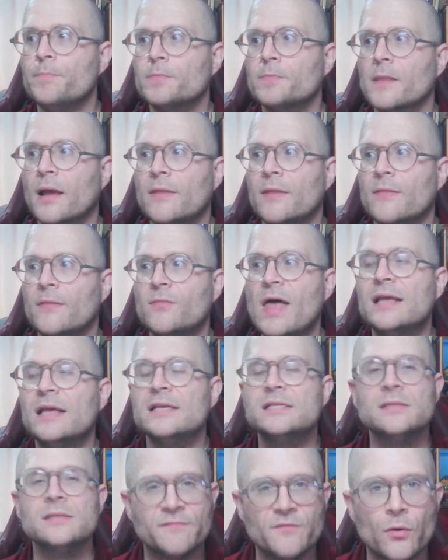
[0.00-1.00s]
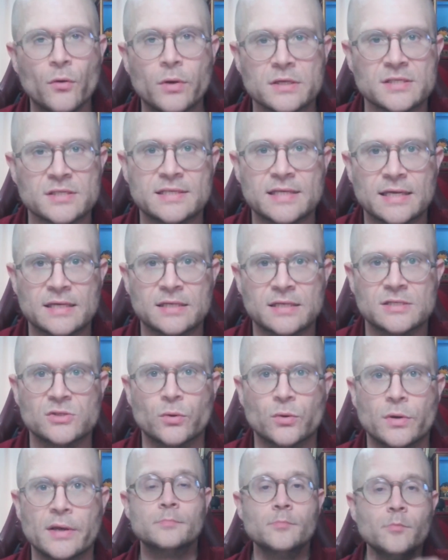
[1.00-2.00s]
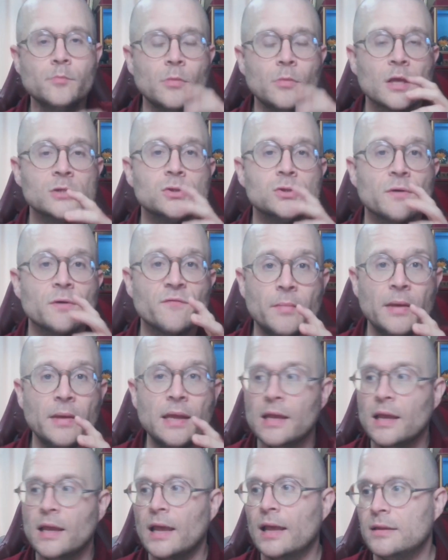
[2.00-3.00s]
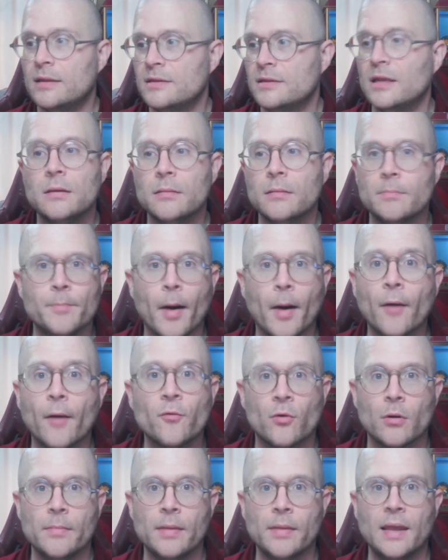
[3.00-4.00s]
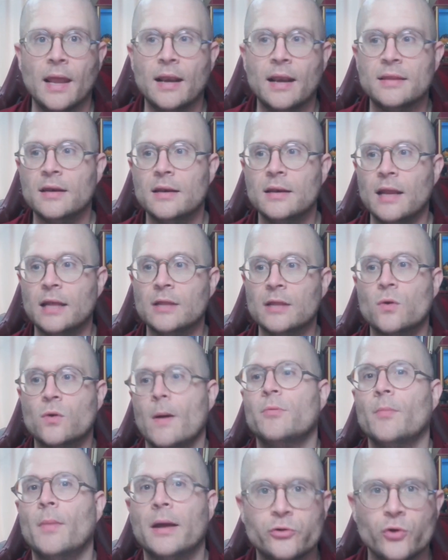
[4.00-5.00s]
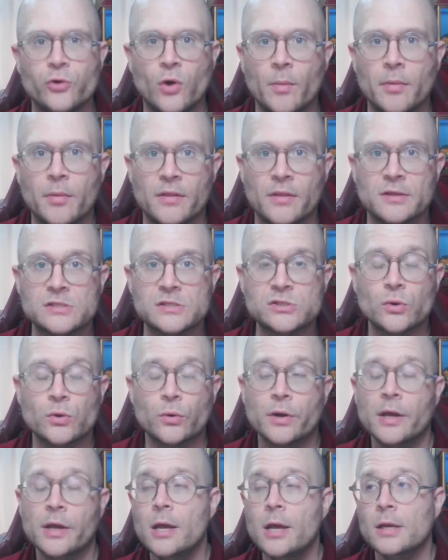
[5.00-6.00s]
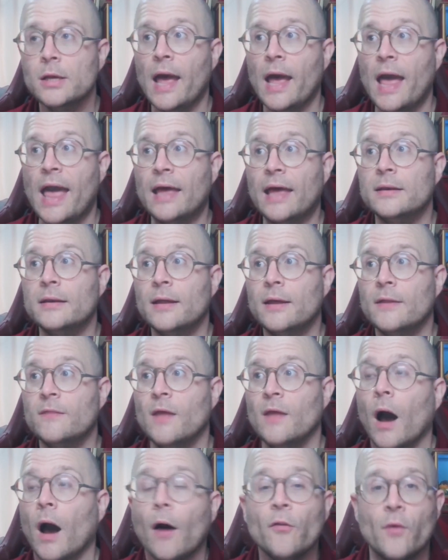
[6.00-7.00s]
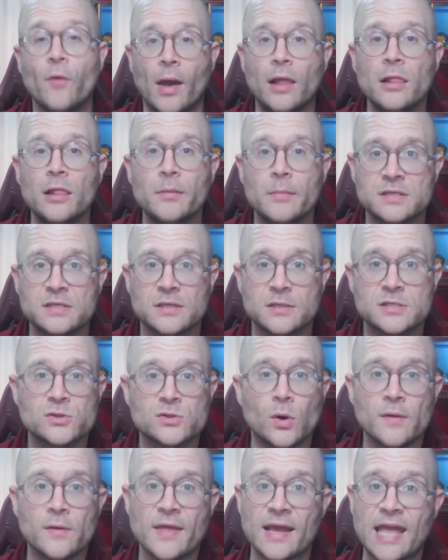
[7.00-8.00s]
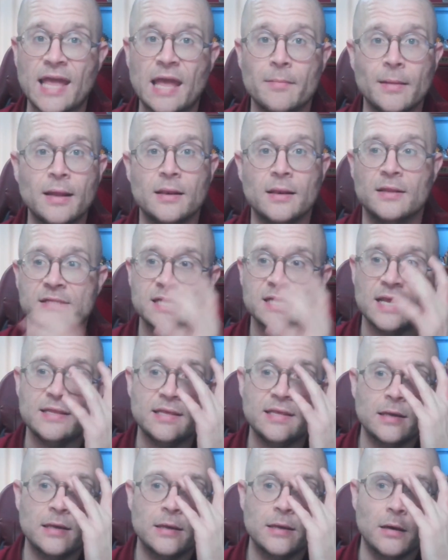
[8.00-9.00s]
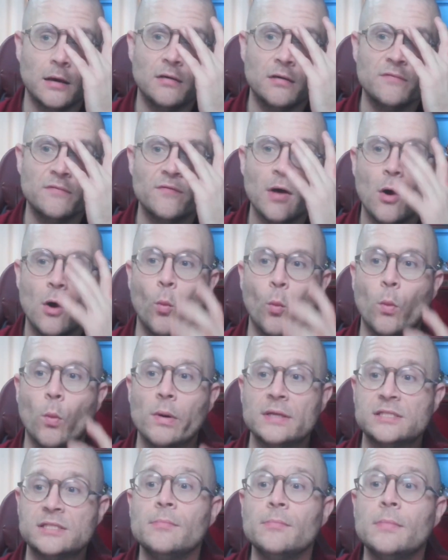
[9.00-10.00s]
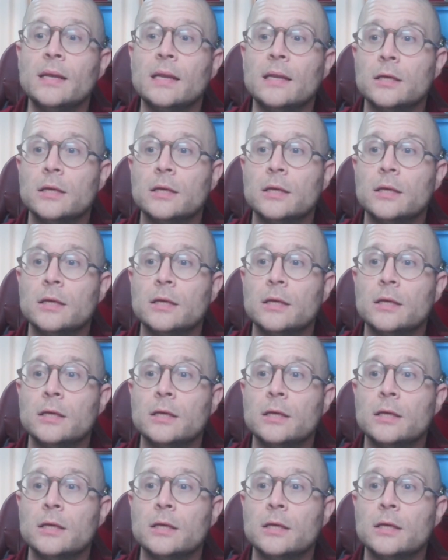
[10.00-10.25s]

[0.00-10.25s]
that isn't the focus of the second story. So for me, it didn't bother me, and it didn't interrupt my enjoyment of the story. And the other elements of the story that came in, this idea of what does it mean